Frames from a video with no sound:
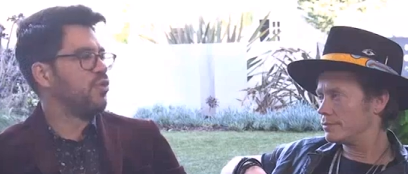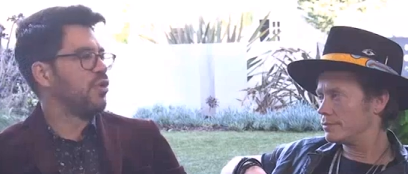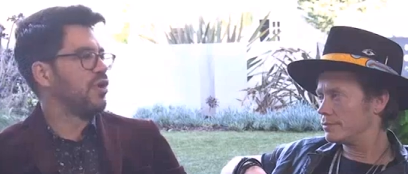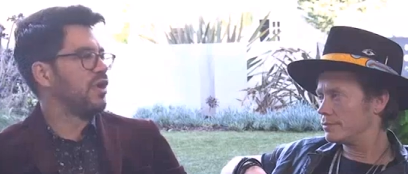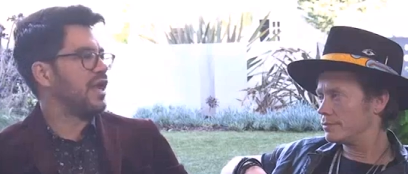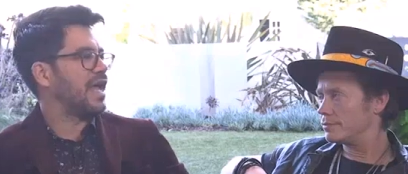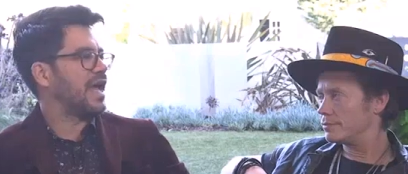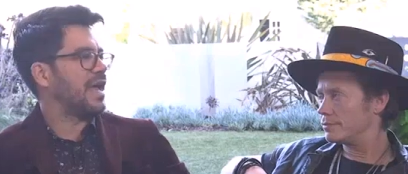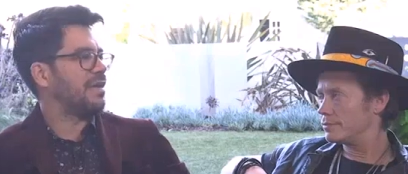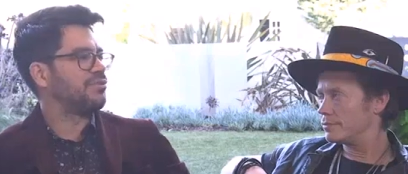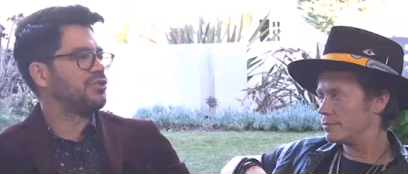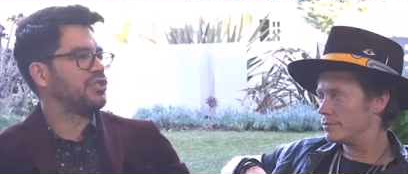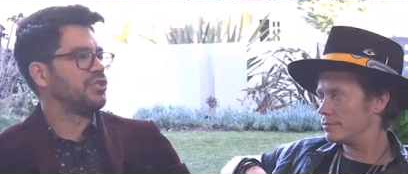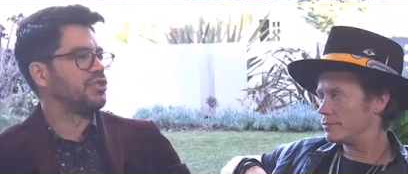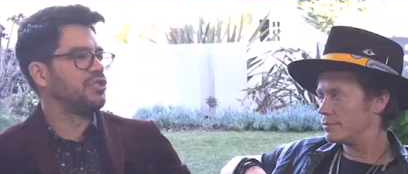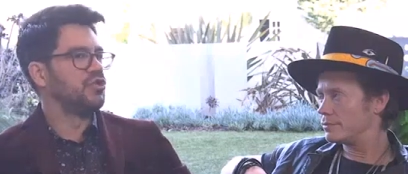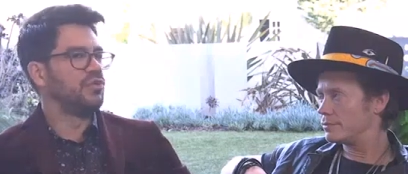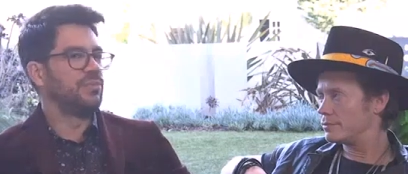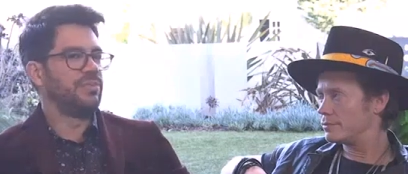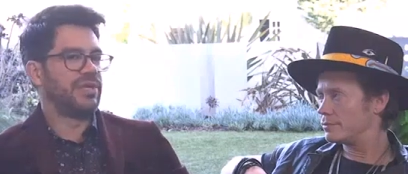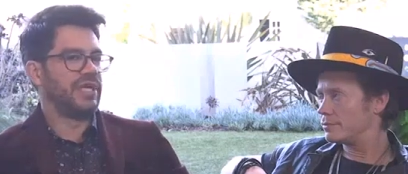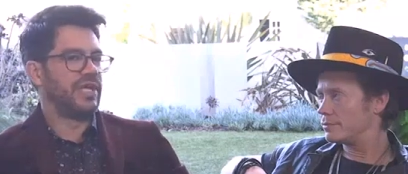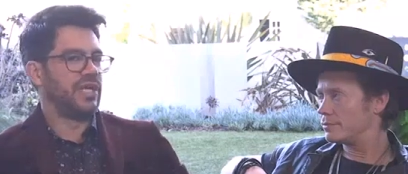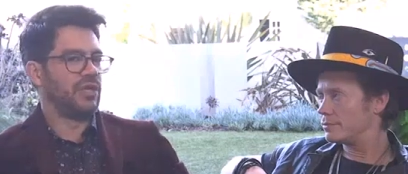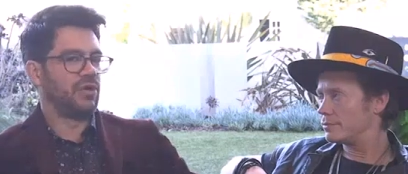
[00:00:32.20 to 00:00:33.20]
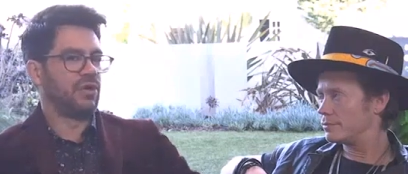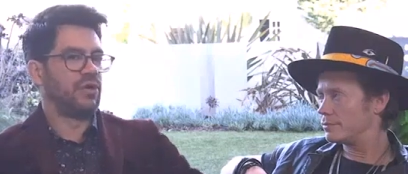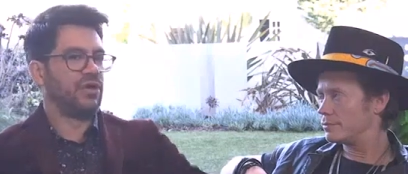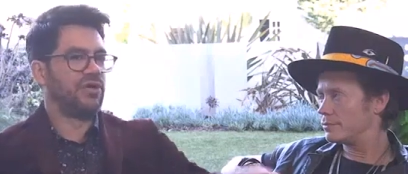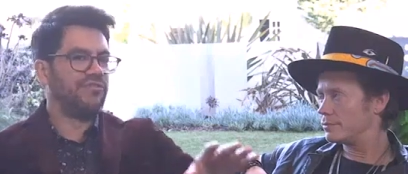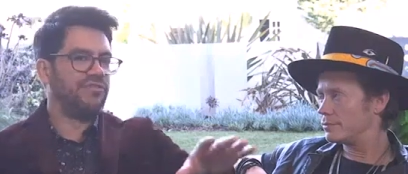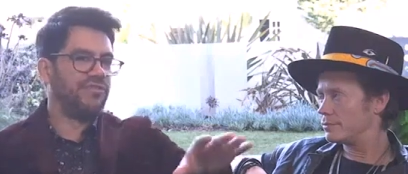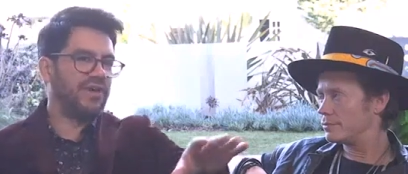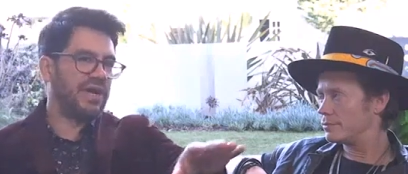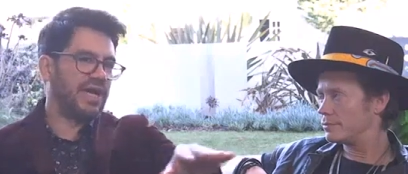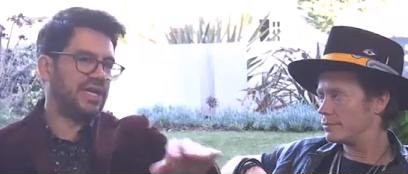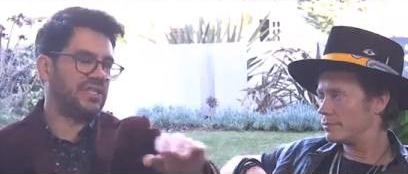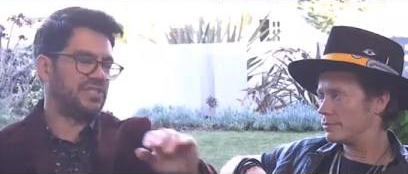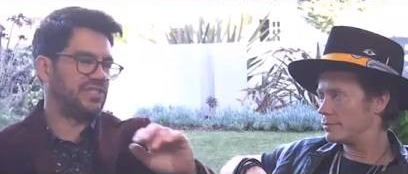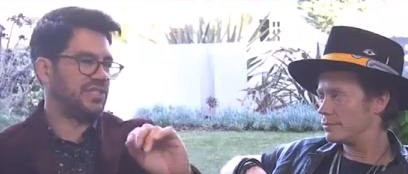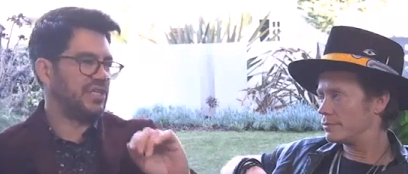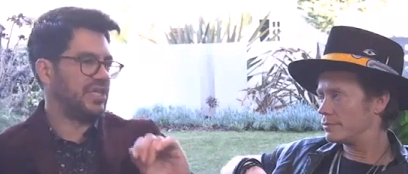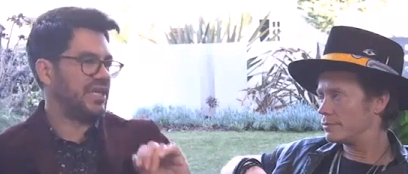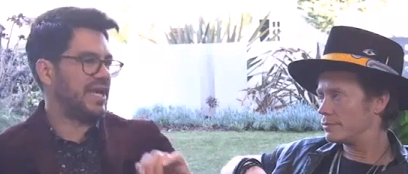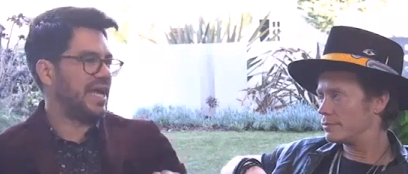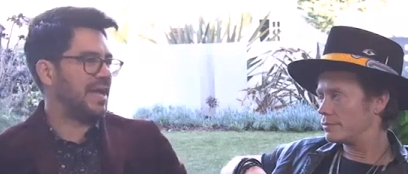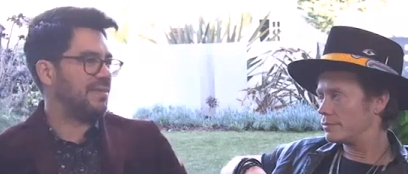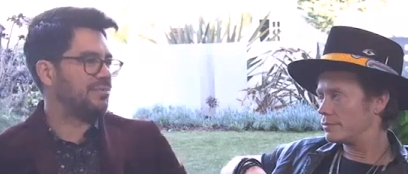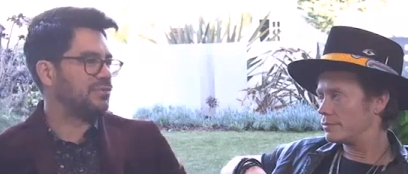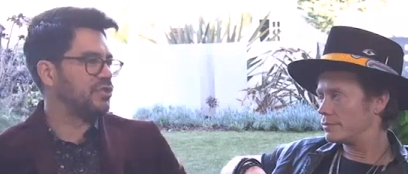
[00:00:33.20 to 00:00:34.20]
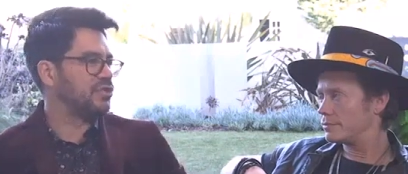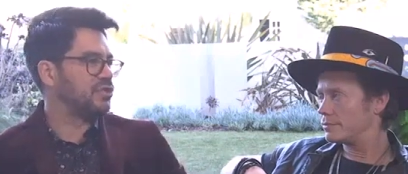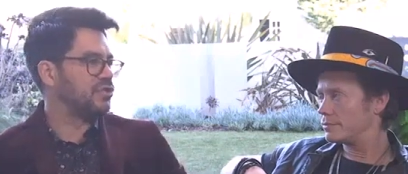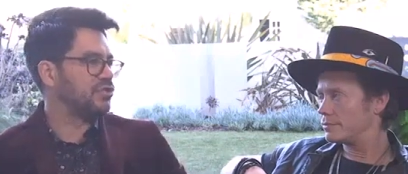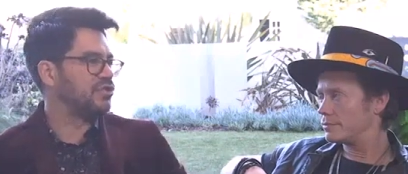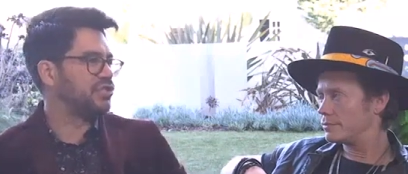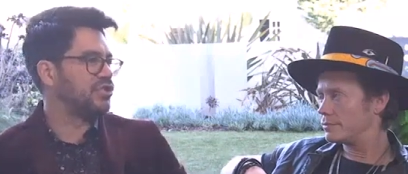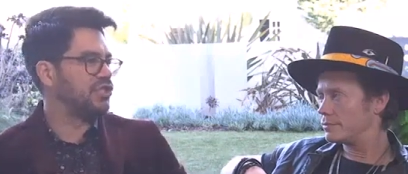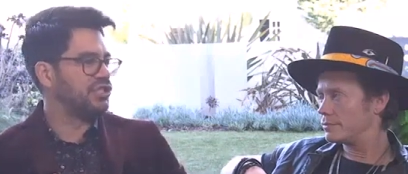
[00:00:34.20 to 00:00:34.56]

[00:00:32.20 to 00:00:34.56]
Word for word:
Speaker 1: you were an absolute beginner or advising an absolute,